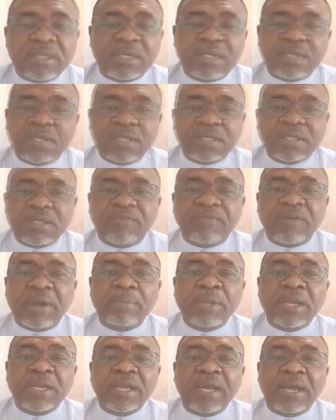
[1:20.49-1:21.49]
it's a
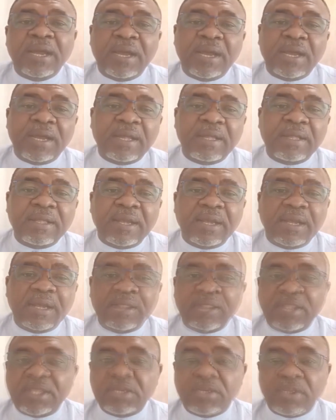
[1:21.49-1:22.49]
familiar thing
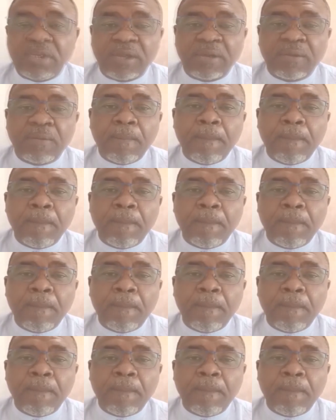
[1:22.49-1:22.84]
in Israel.